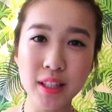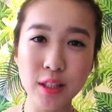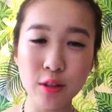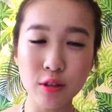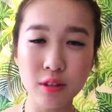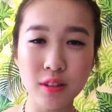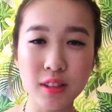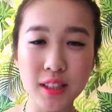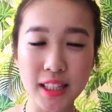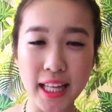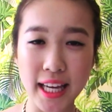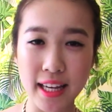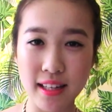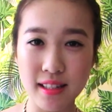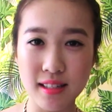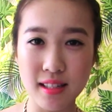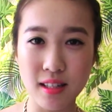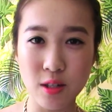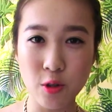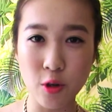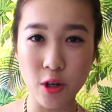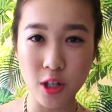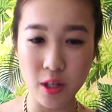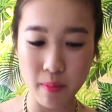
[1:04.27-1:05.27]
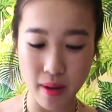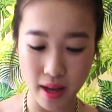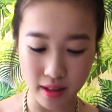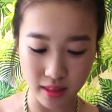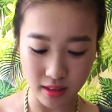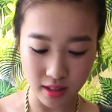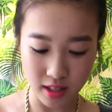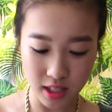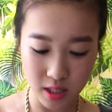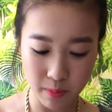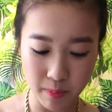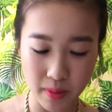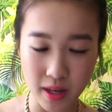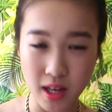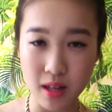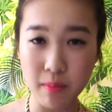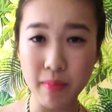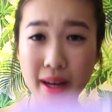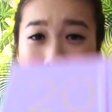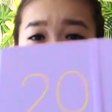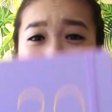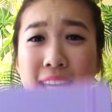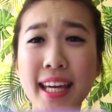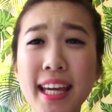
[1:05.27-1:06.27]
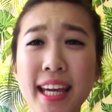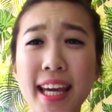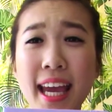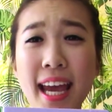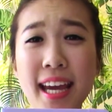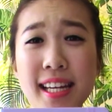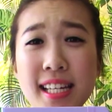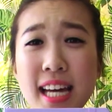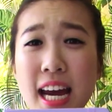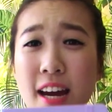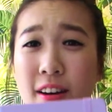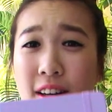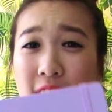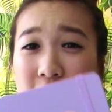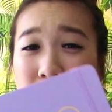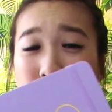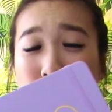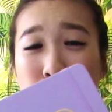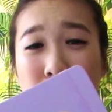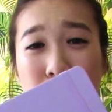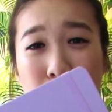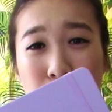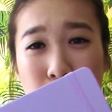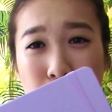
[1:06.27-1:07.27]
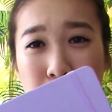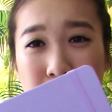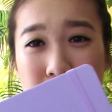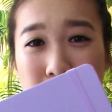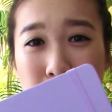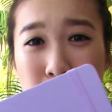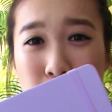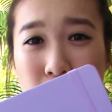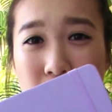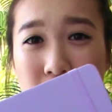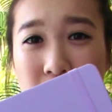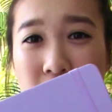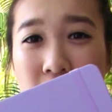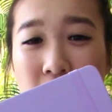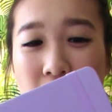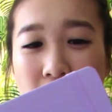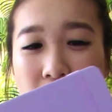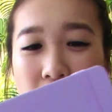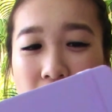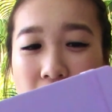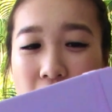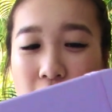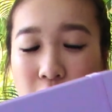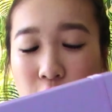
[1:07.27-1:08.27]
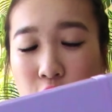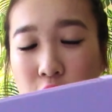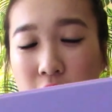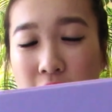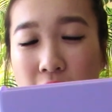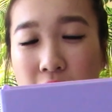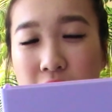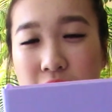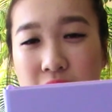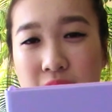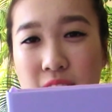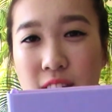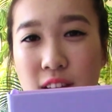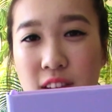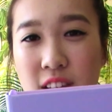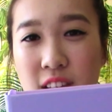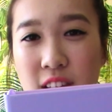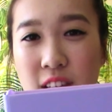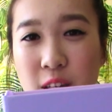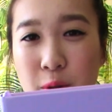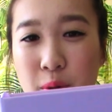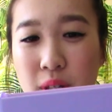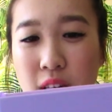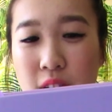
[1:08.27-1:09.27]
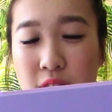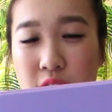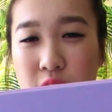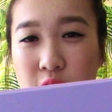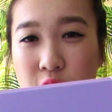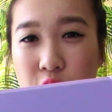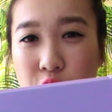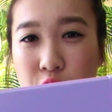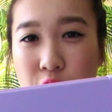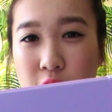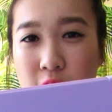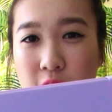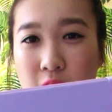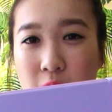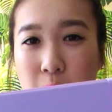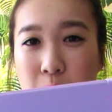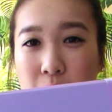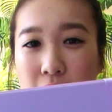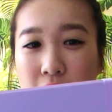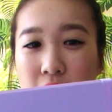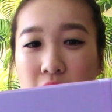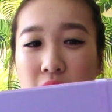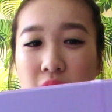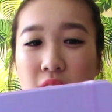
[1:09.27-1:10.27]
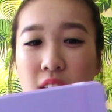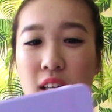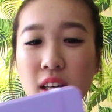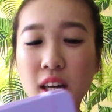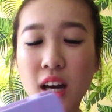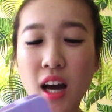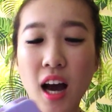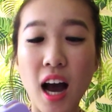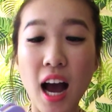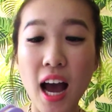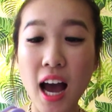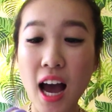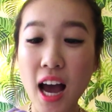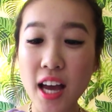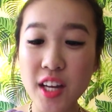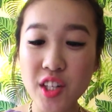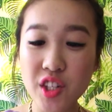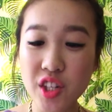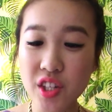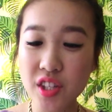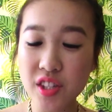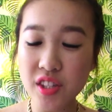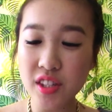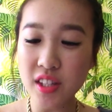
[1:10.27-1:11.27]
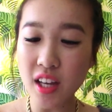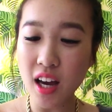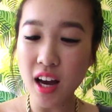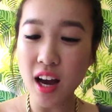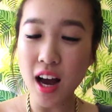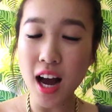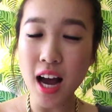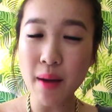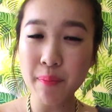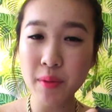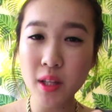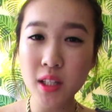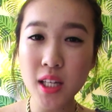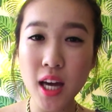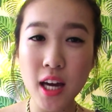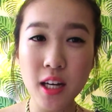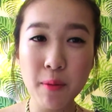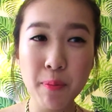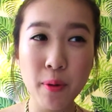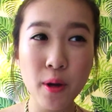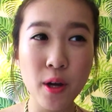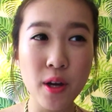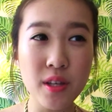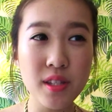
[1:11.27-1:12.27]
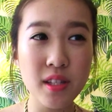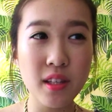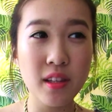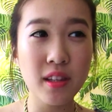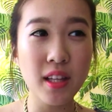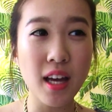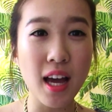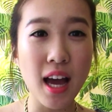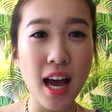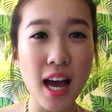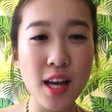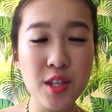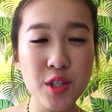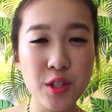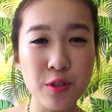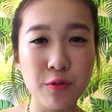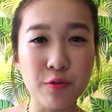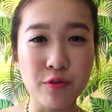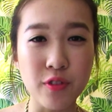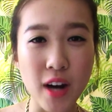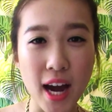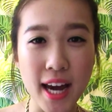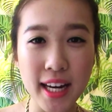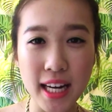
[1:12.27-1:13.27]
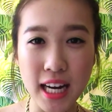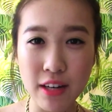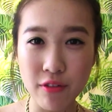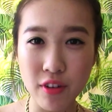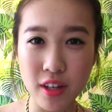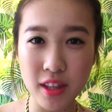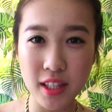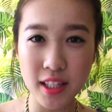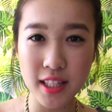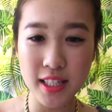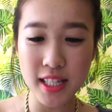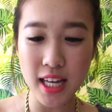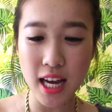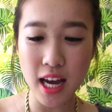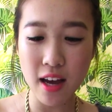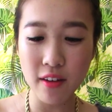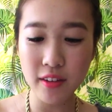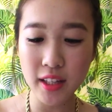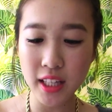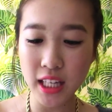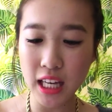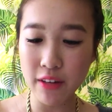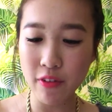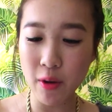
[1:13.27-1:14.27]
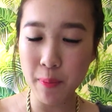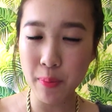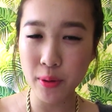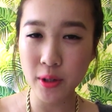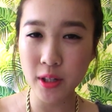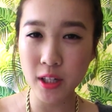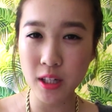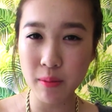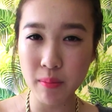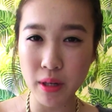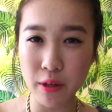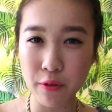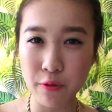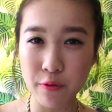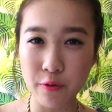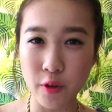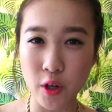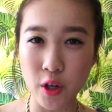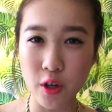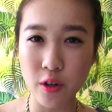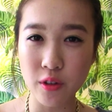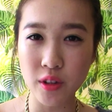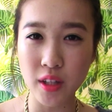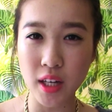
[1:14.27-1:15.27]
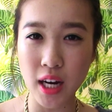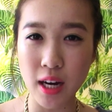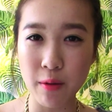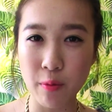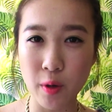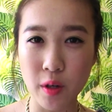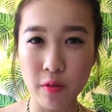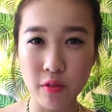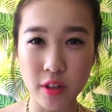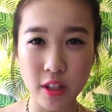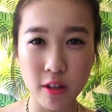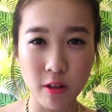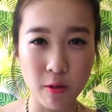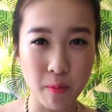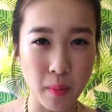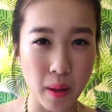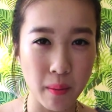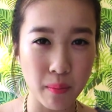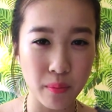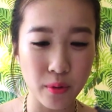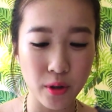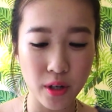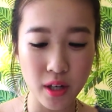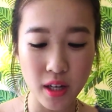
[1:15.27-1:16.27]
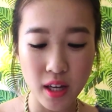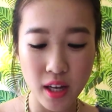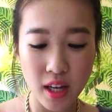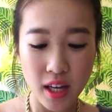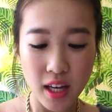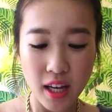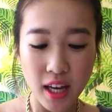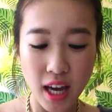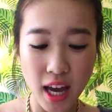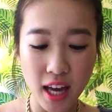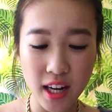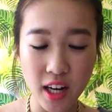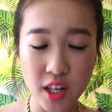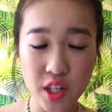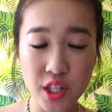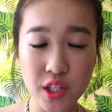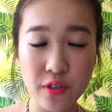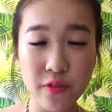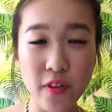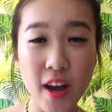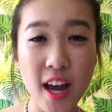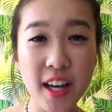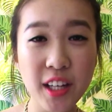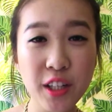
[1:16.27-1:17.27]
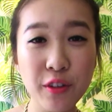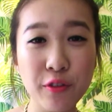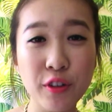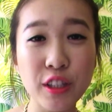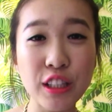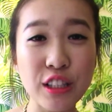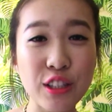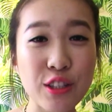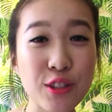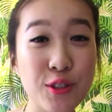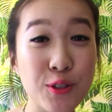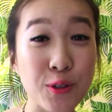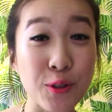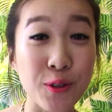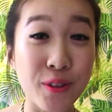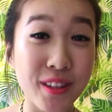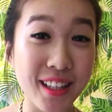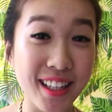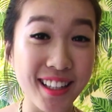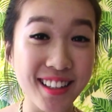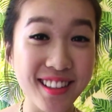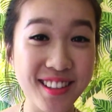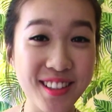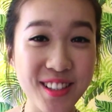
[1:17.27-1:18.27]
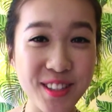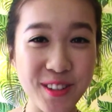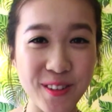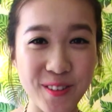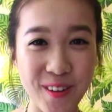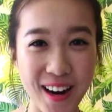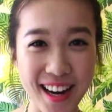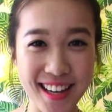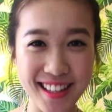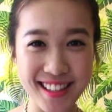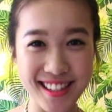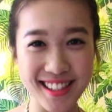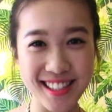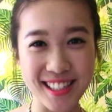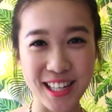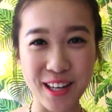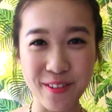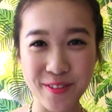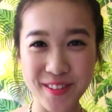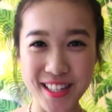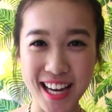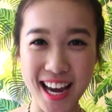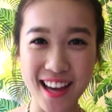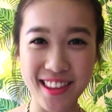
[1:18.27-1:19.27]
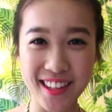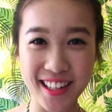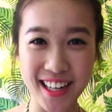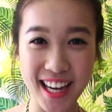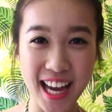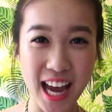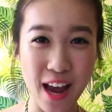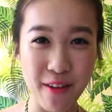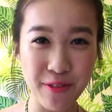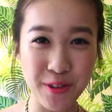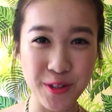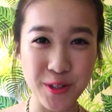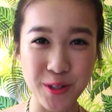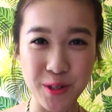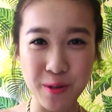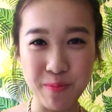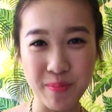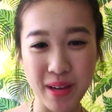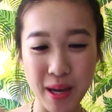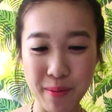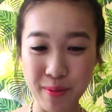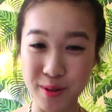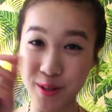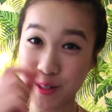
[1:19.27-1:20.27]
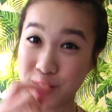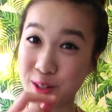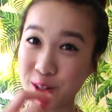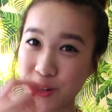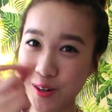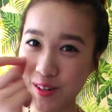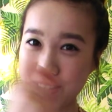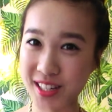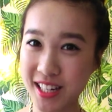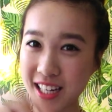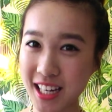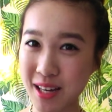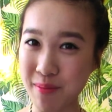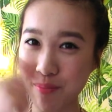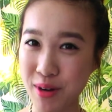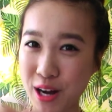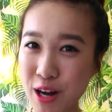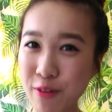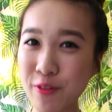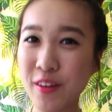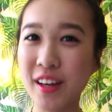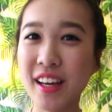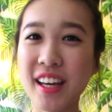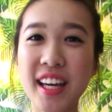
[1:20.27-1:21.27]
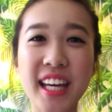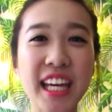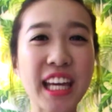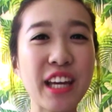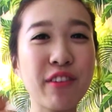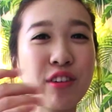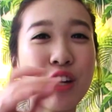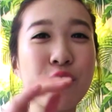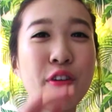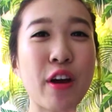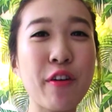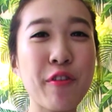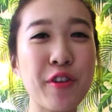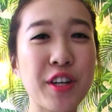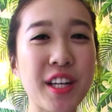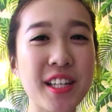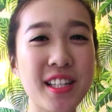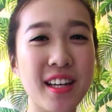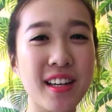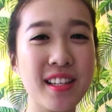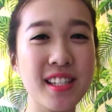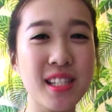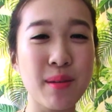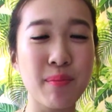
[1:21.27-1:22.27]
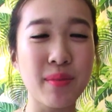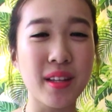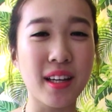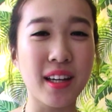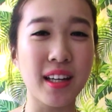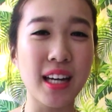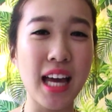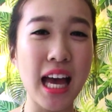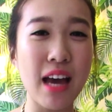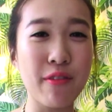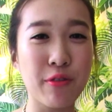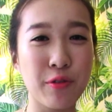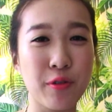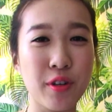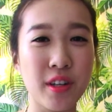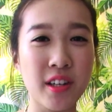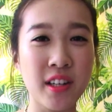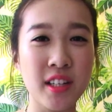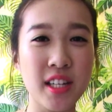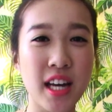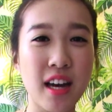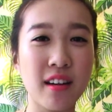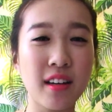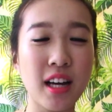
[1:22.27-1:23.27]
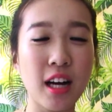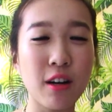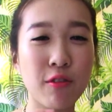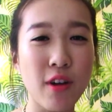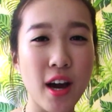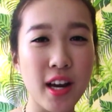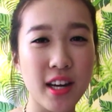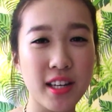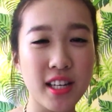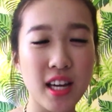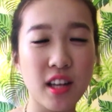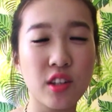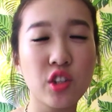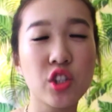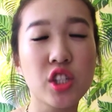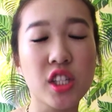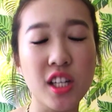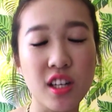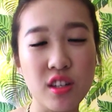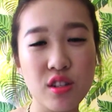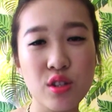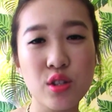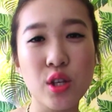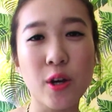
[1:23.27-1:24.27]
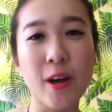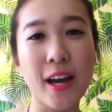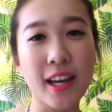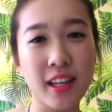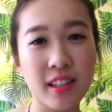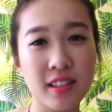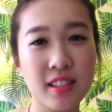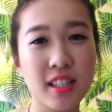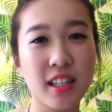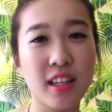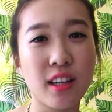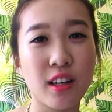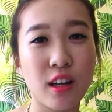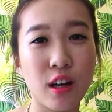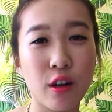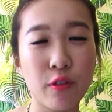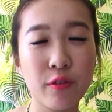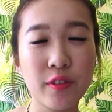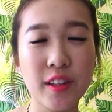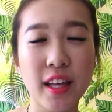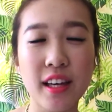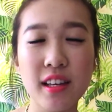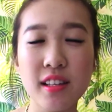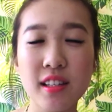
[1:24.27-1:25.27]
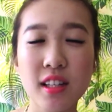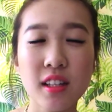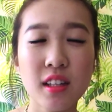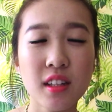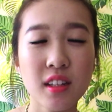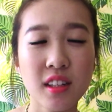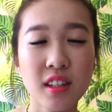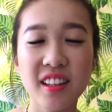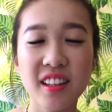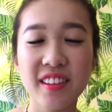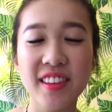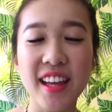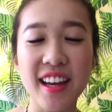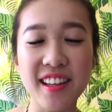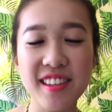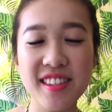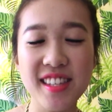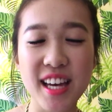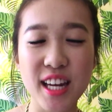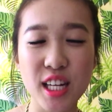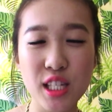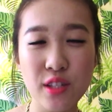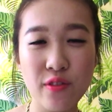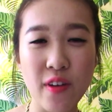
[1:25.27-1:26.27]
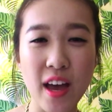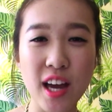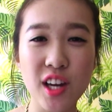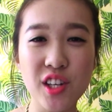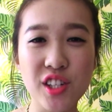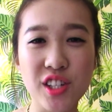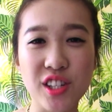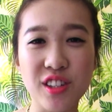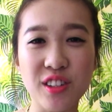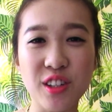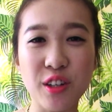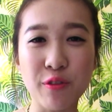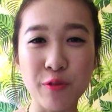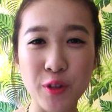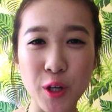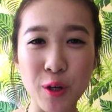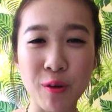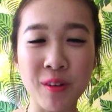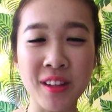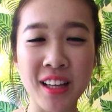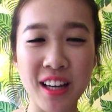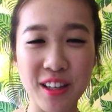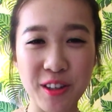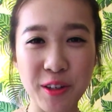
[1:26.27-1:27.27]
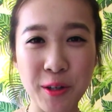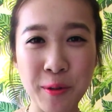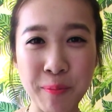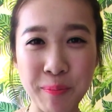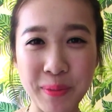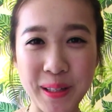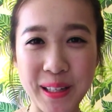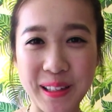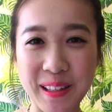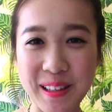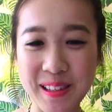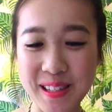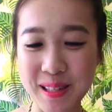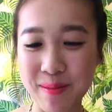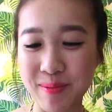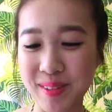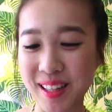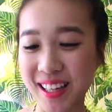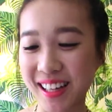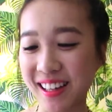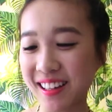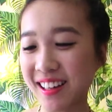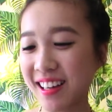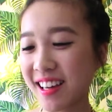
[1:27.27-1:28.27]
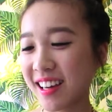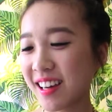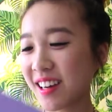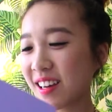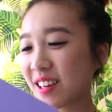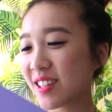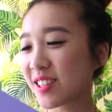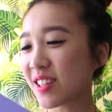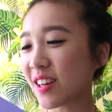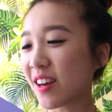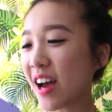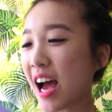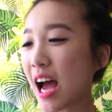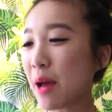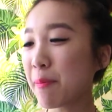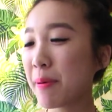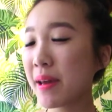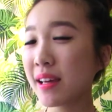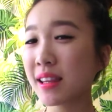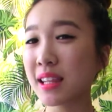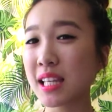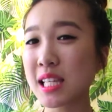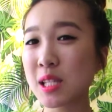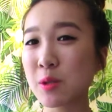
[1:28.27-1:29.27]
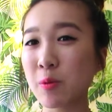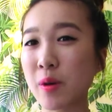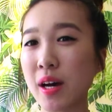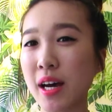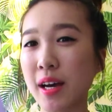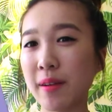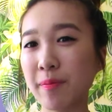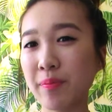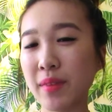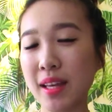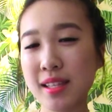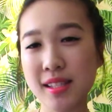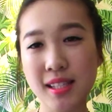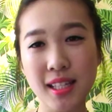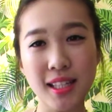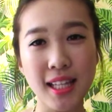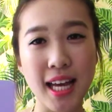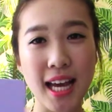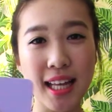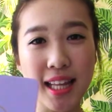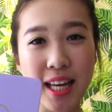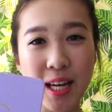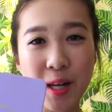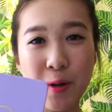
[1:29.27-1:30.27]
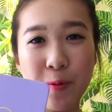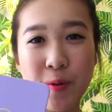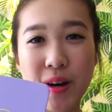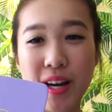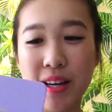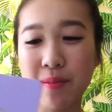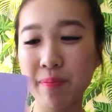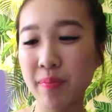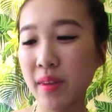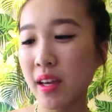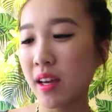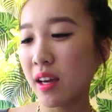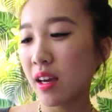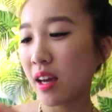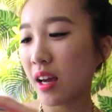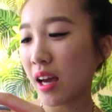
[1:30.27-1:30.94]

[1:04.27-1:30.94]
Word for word: a little late to talk about this, but my kikki.K diary, the 2015 one, I got it at the start of the year when I was in Australia, but I just I'm the type of person that has to write everything down. Like if I put it in my phone, then I won't really remember it. And I just find it really soothing to write stuff down that I have to do and be able to, you know, tick them off. Even if I've already done something and I haven't written down, I'll write it down just so I can tick it off. That, that satisfaction of knowing that you completed something. So I picked this one. It's the lilac one.